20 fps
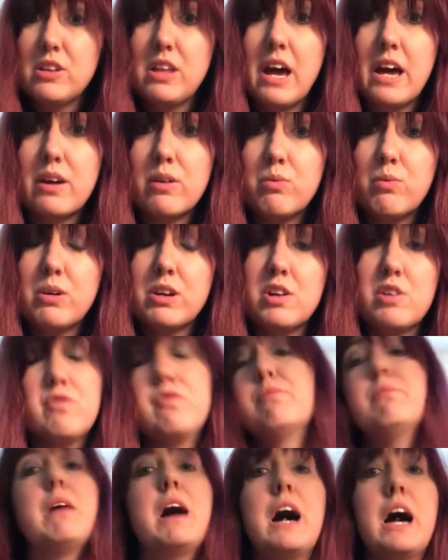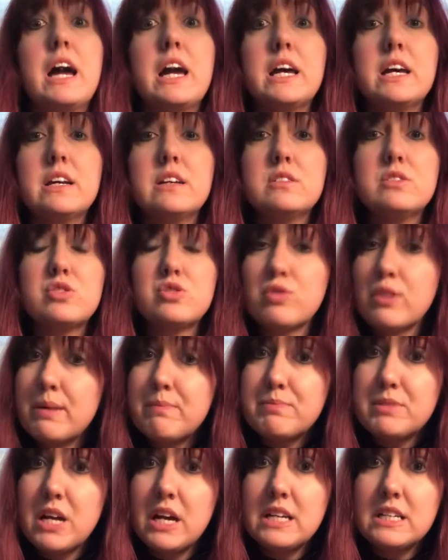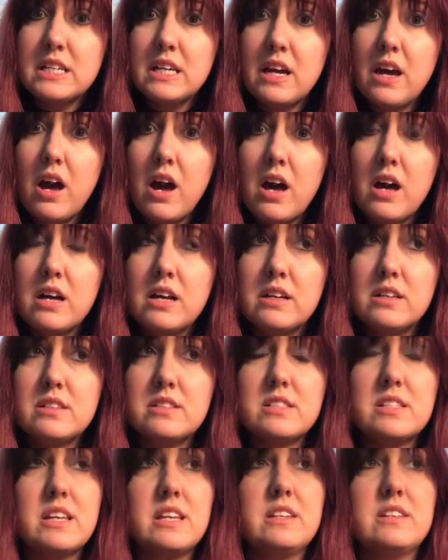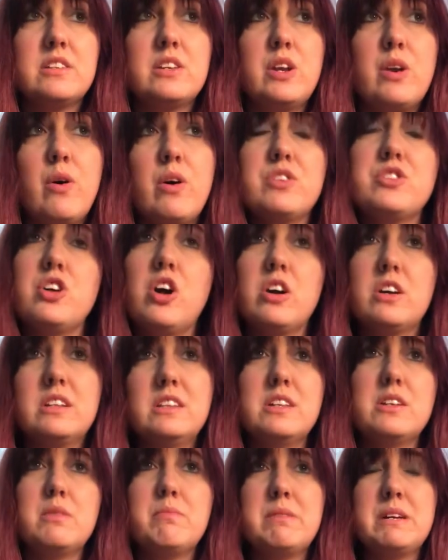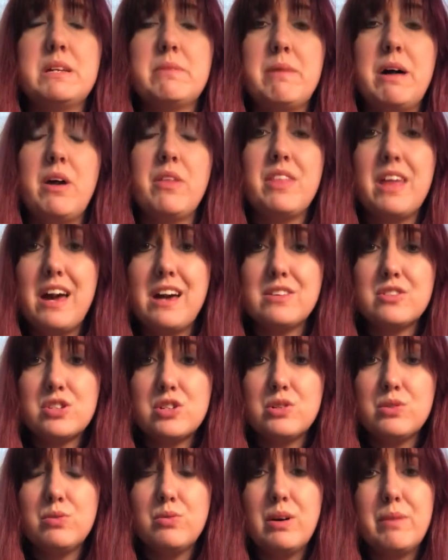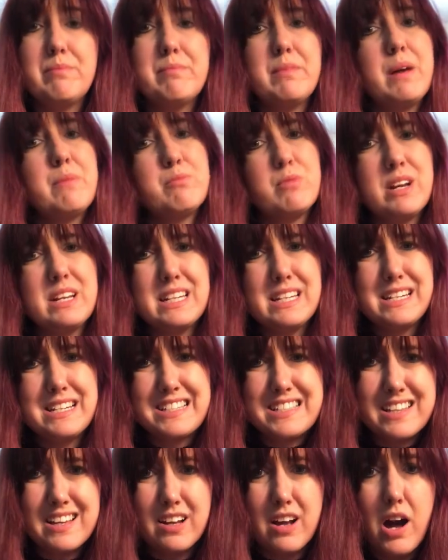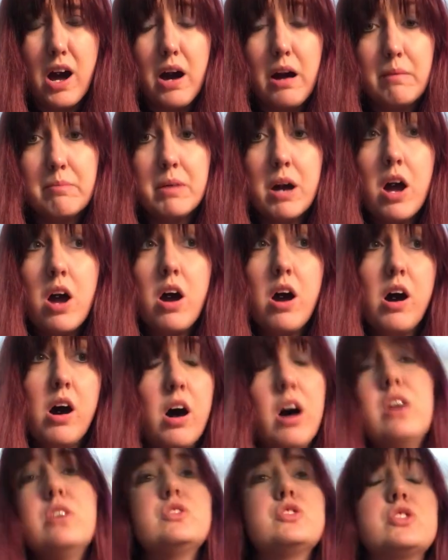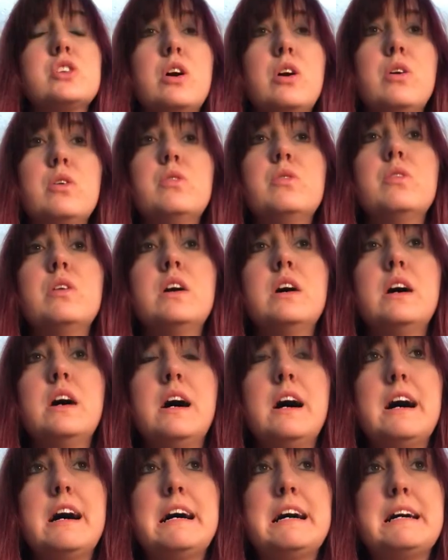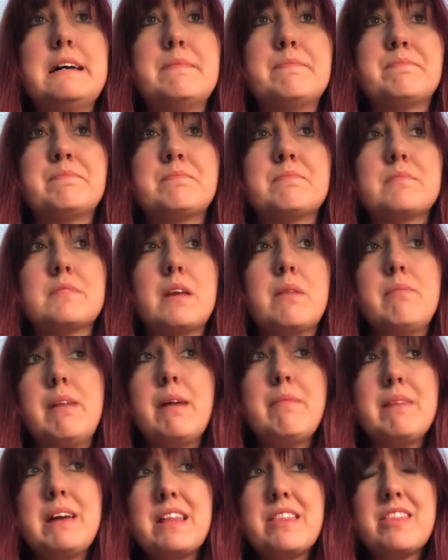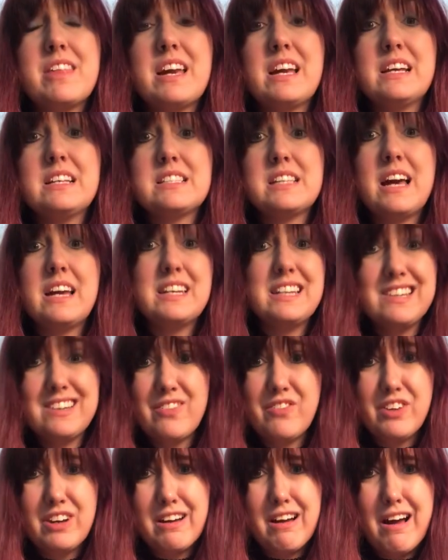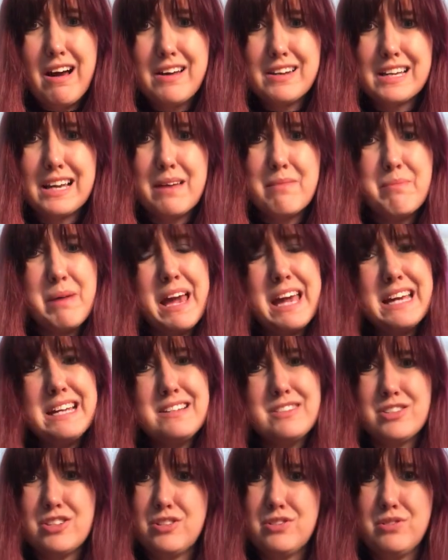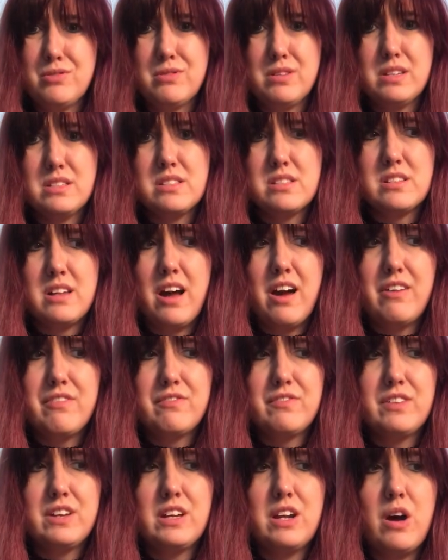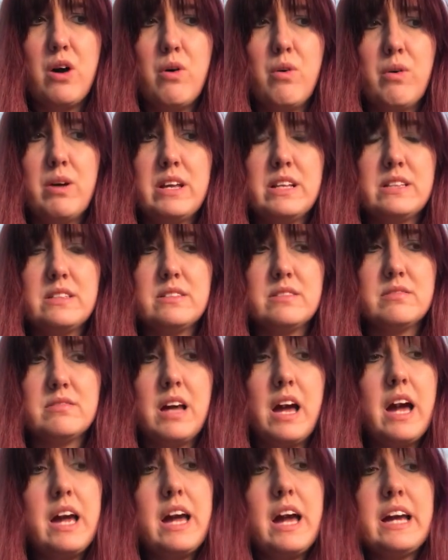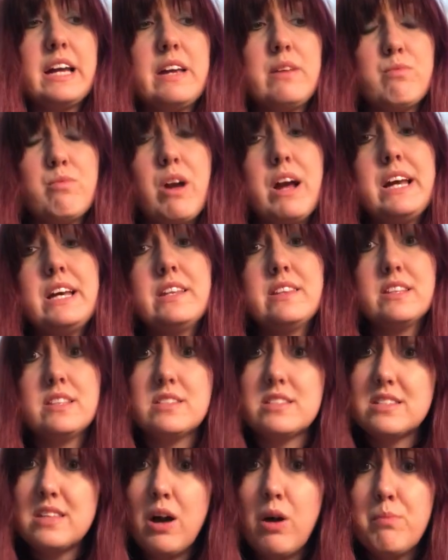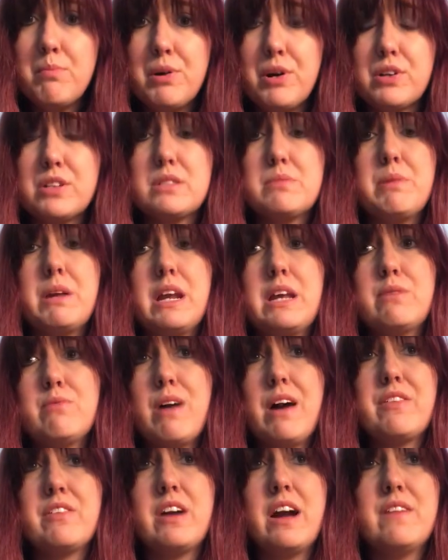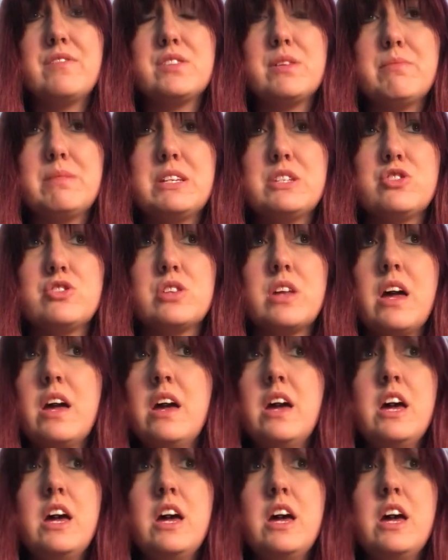like one of my script ideas, and I'll talk a little bit about that too. I'm writing a sitcom. Also, my main thing is I need to figure out how to get paid to do this stuff, and I can write and then sell books, but I'd rather have somebody just,